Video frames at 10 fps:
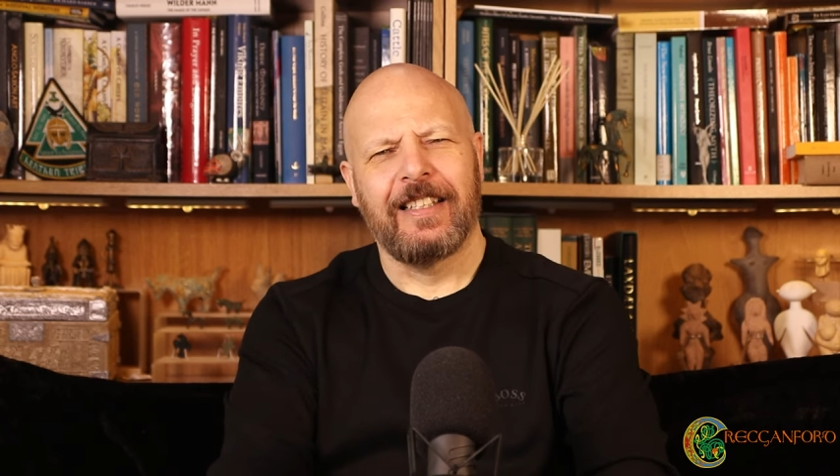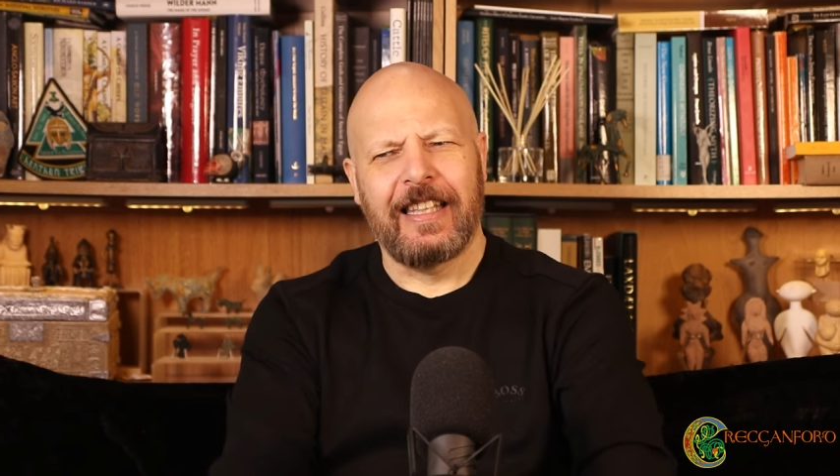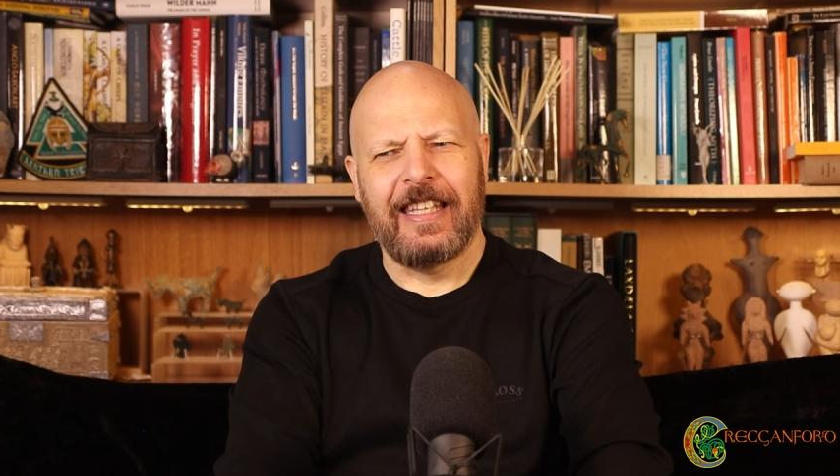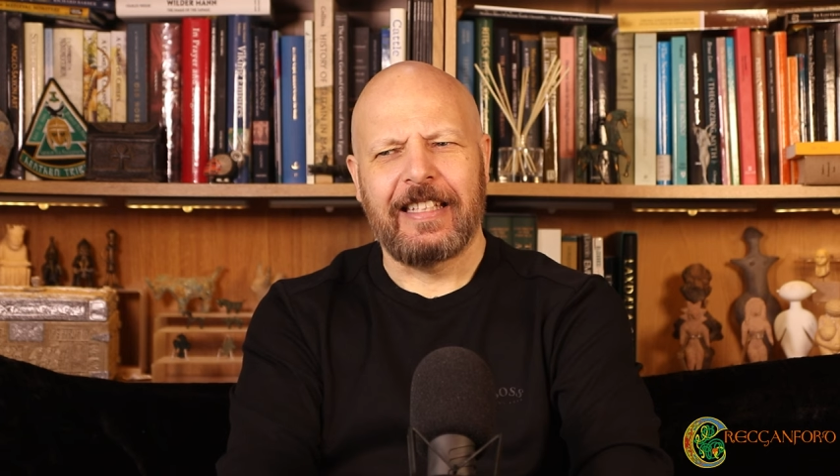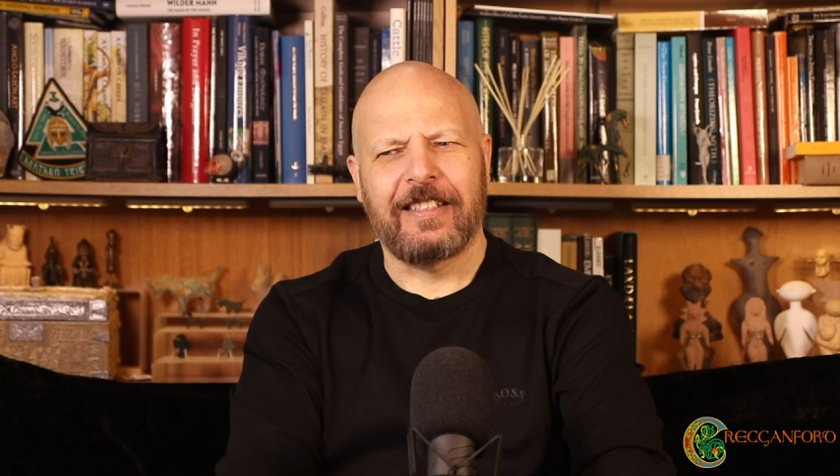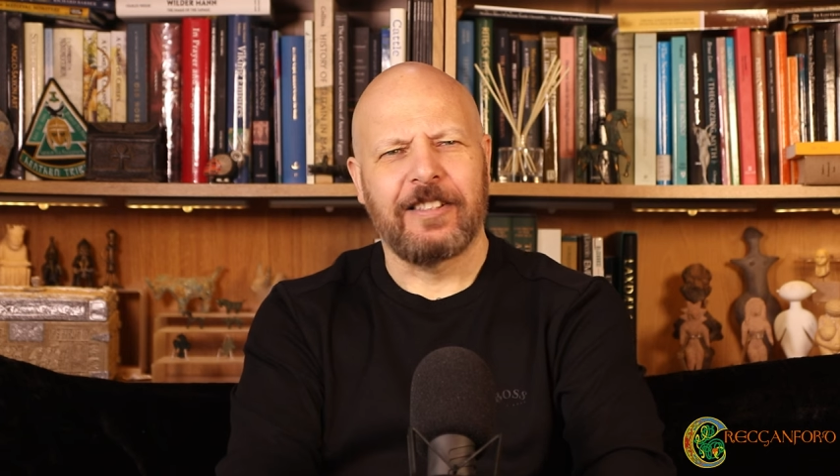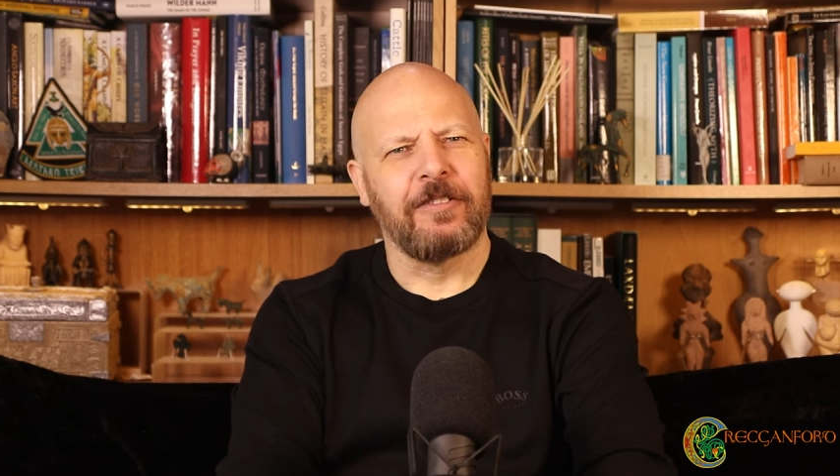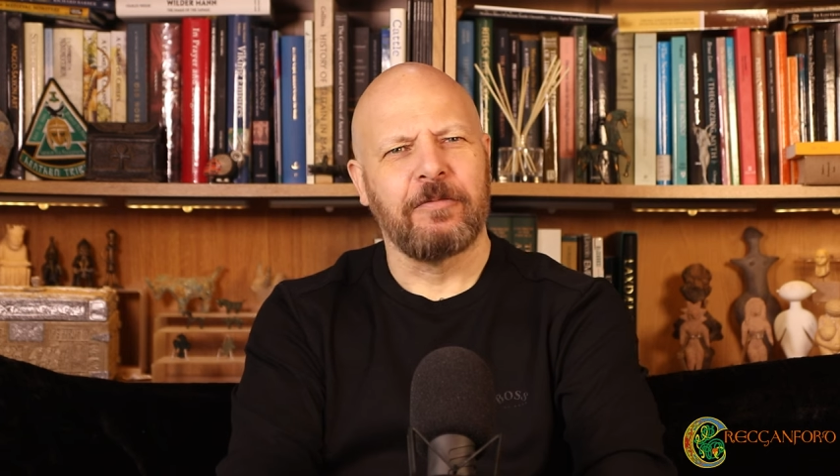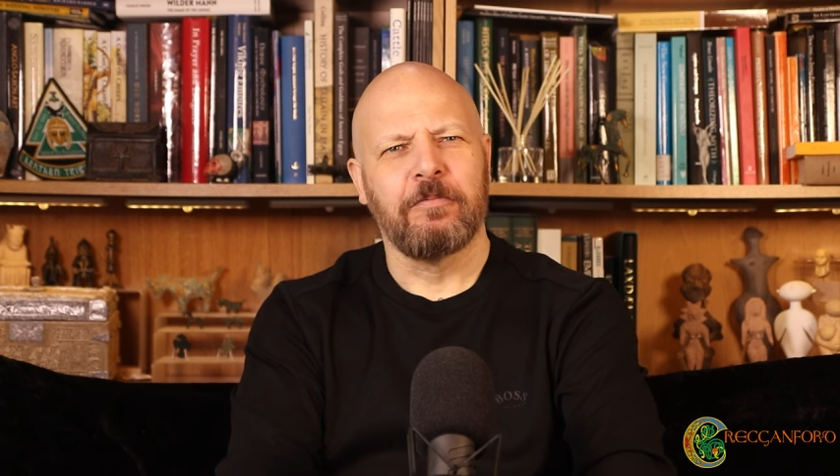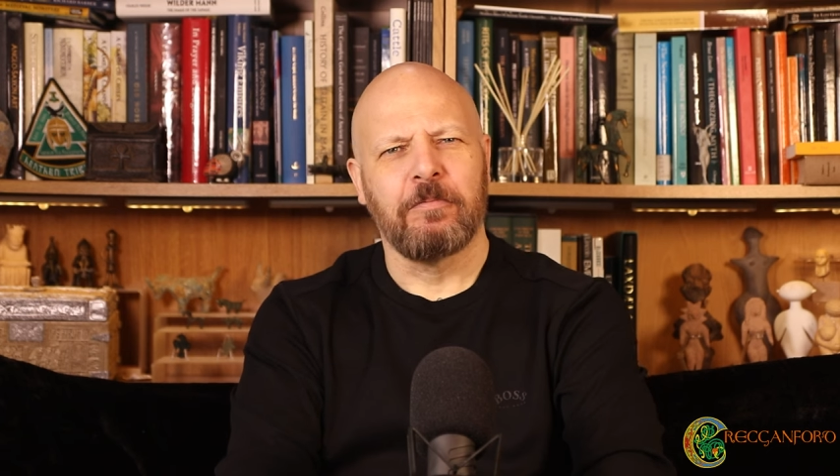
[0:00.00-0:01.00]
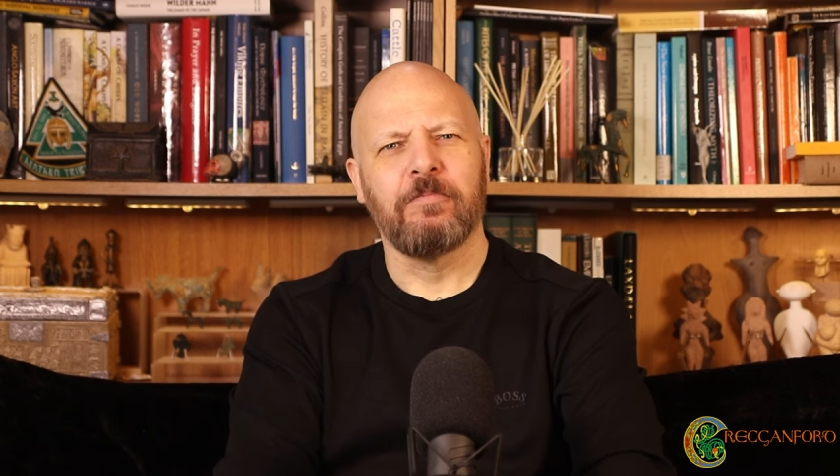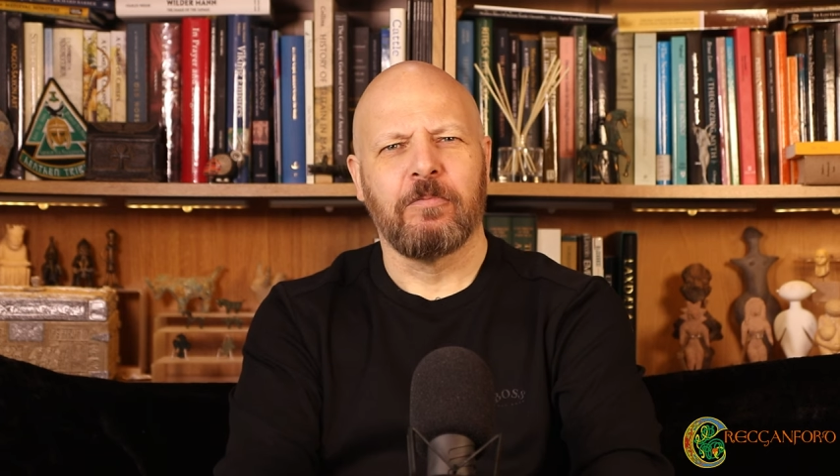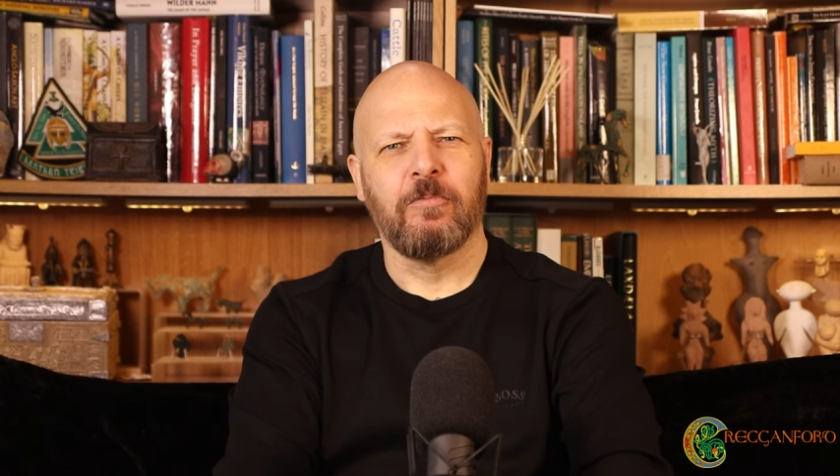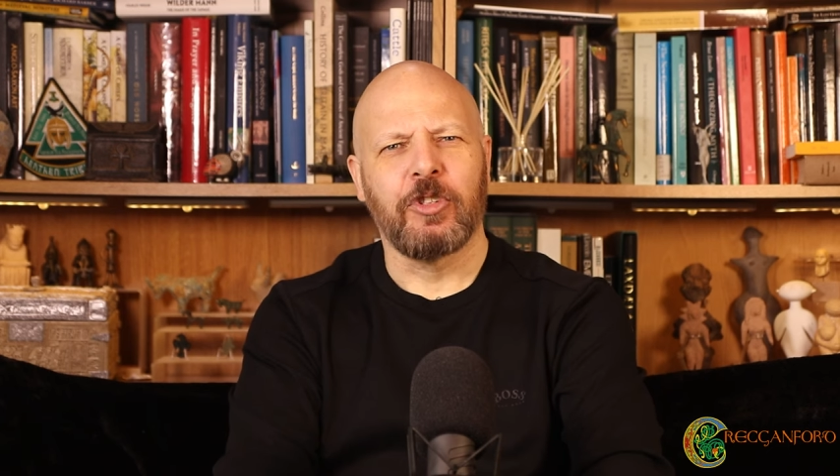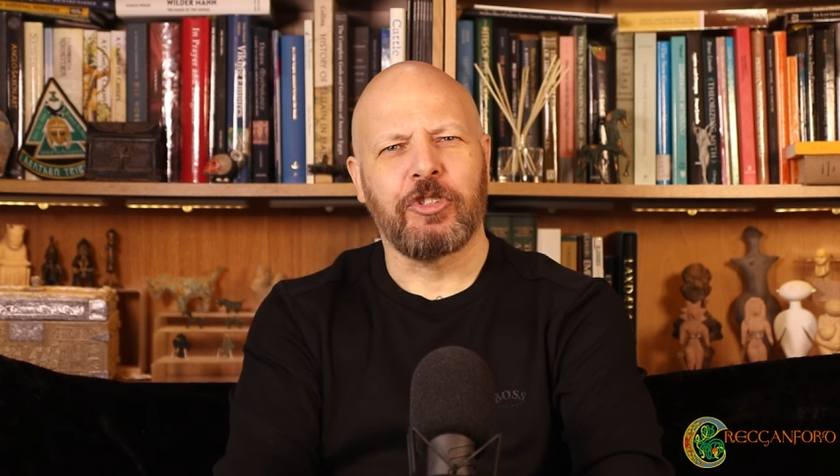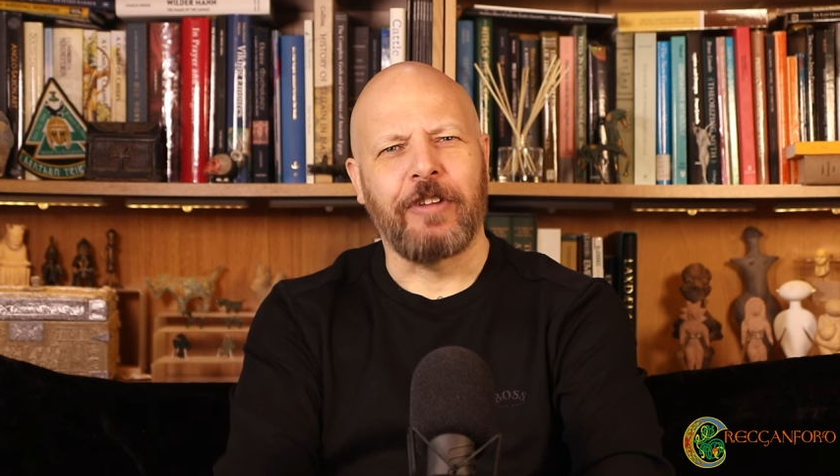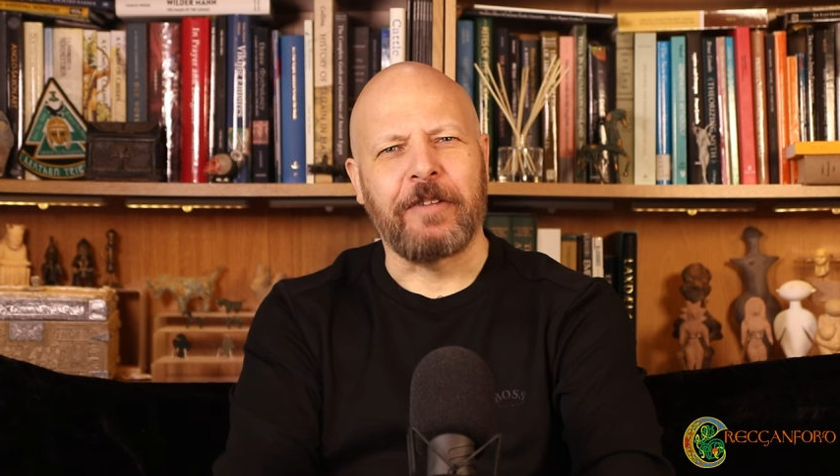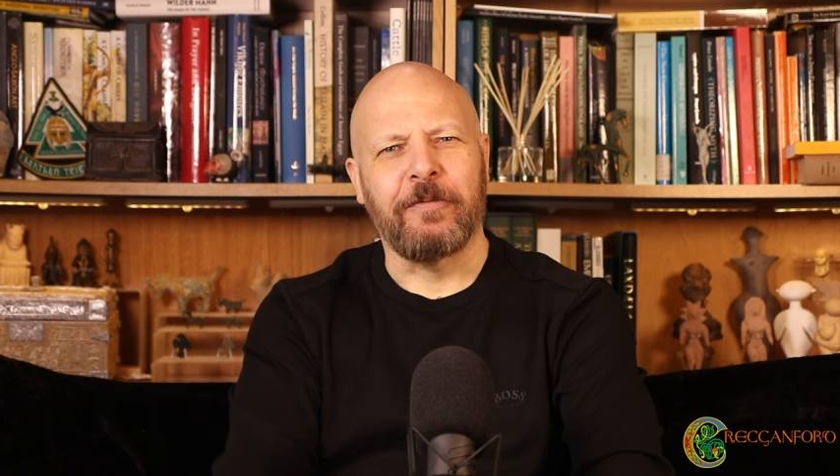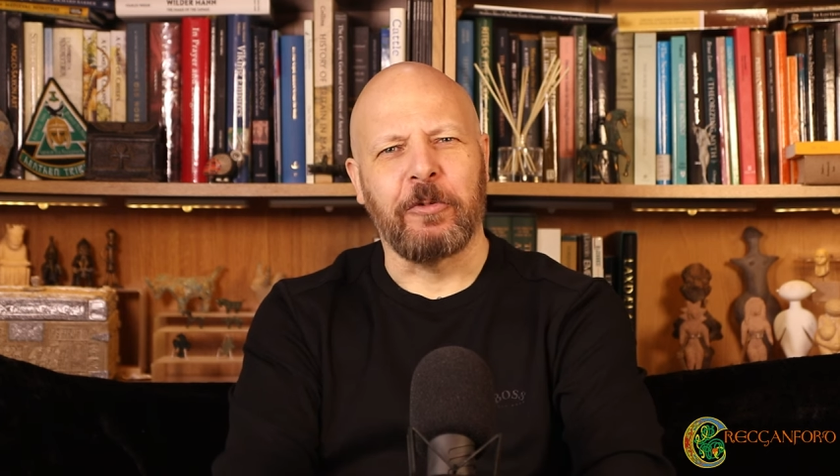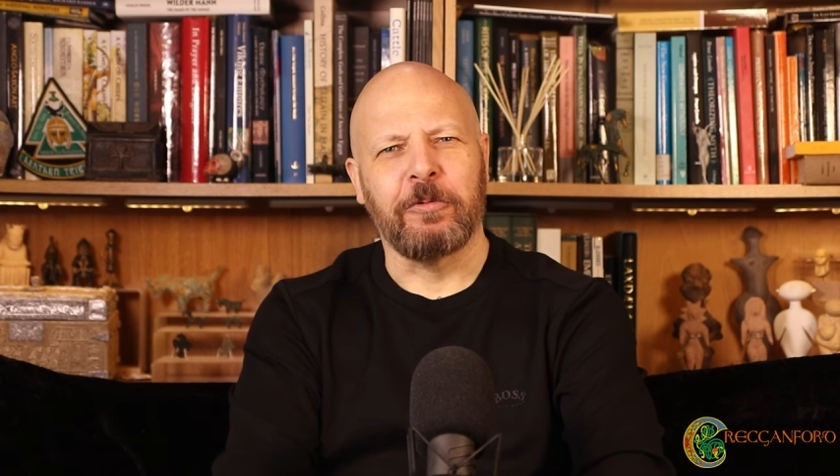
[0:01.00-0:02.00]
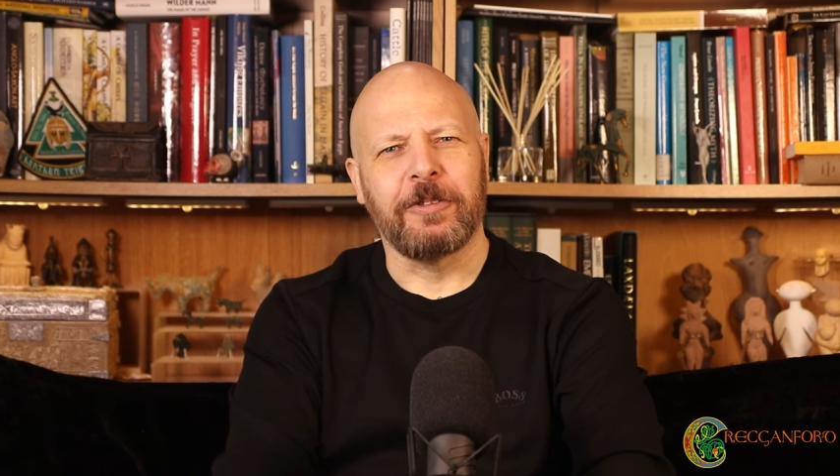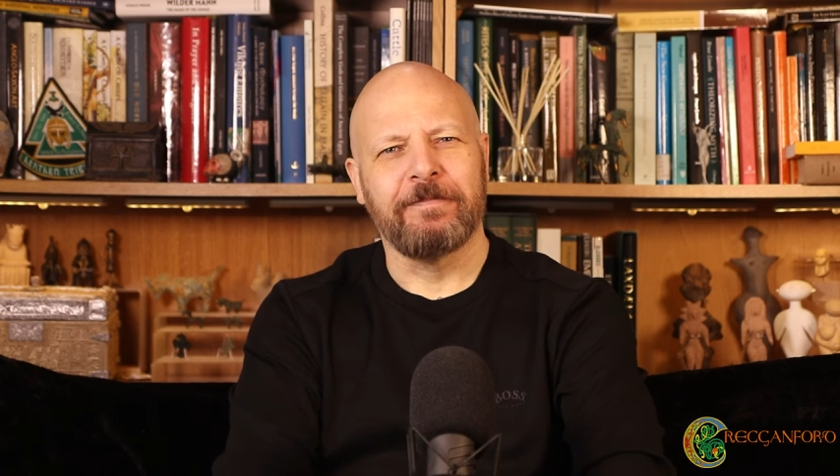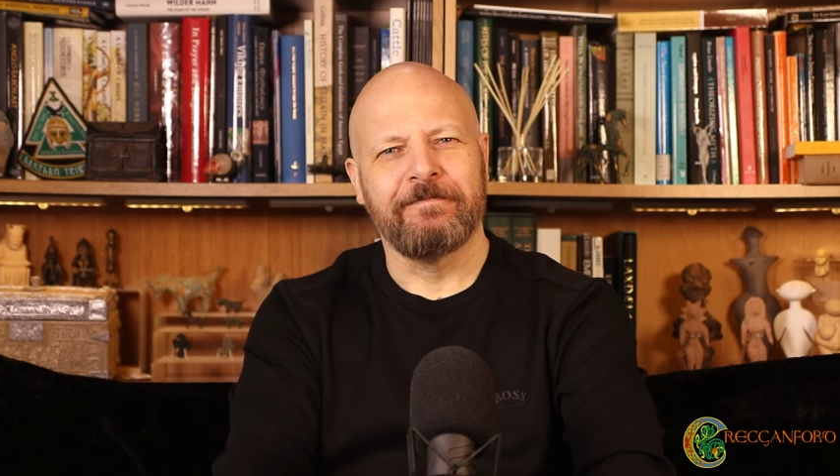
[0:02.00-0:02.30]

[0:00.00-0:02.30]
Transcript: And this was Crecganford.